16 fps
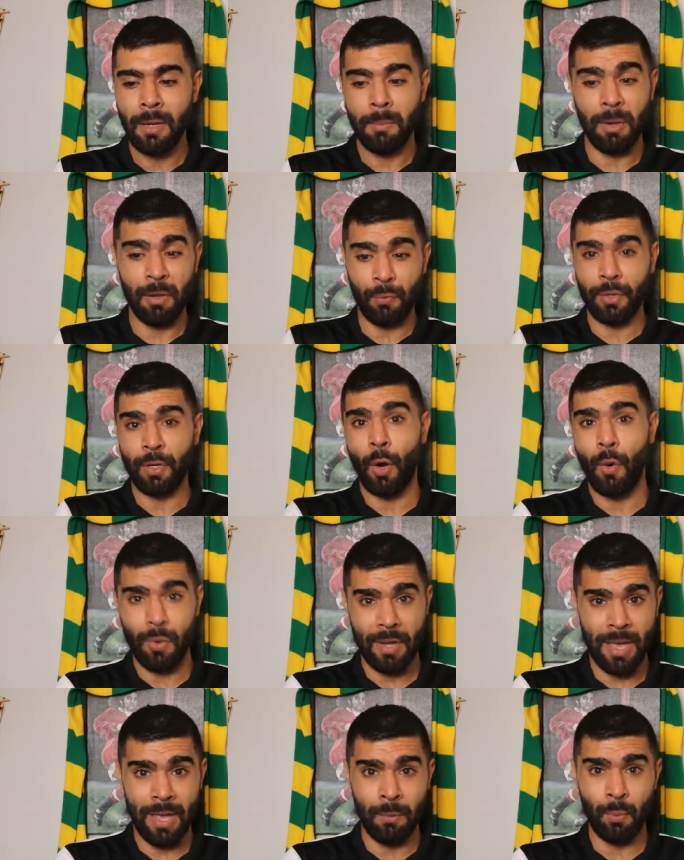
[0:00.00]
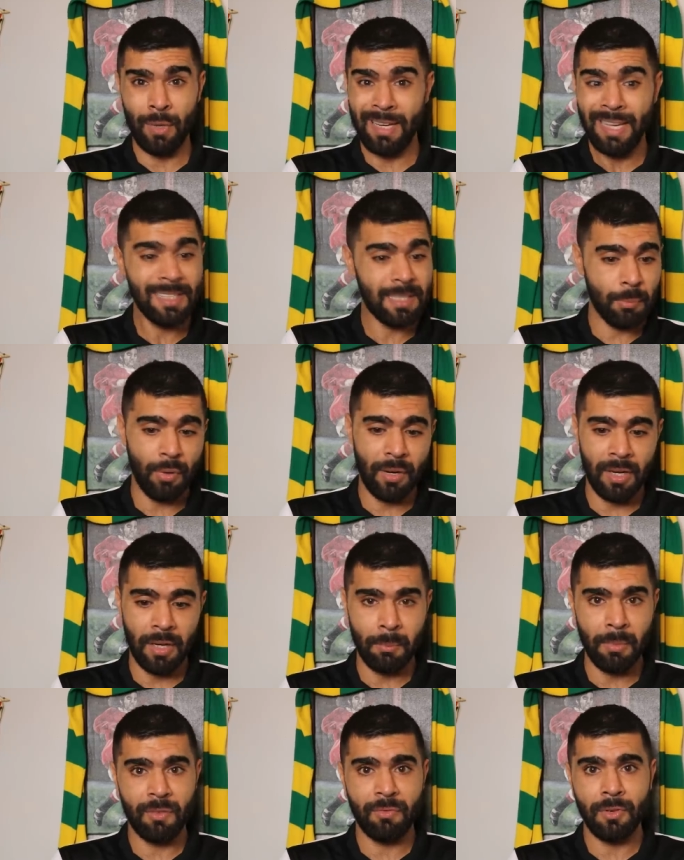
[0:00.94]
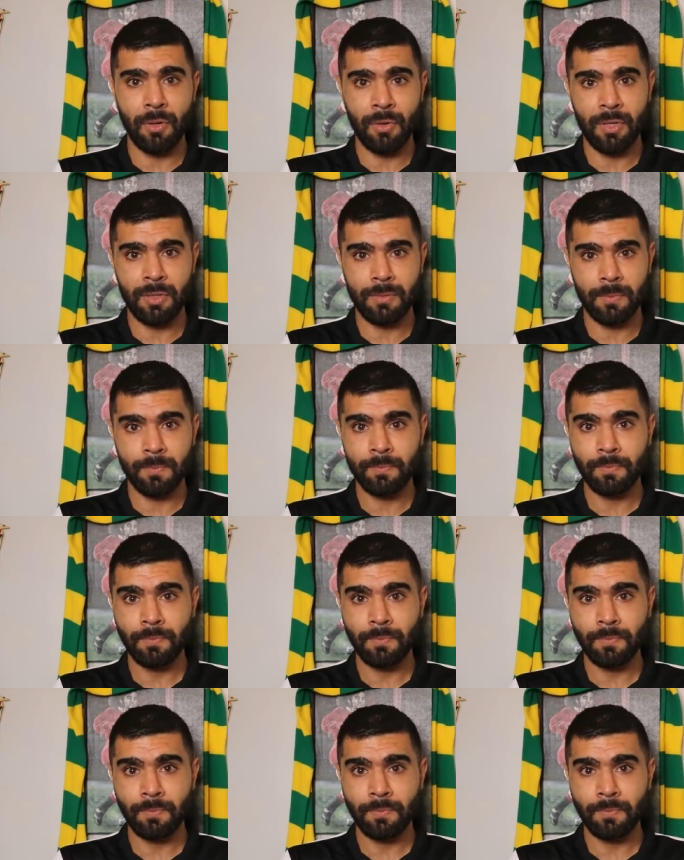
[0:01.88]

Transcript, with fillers: But if we don't get him, we need to bring in midfielders.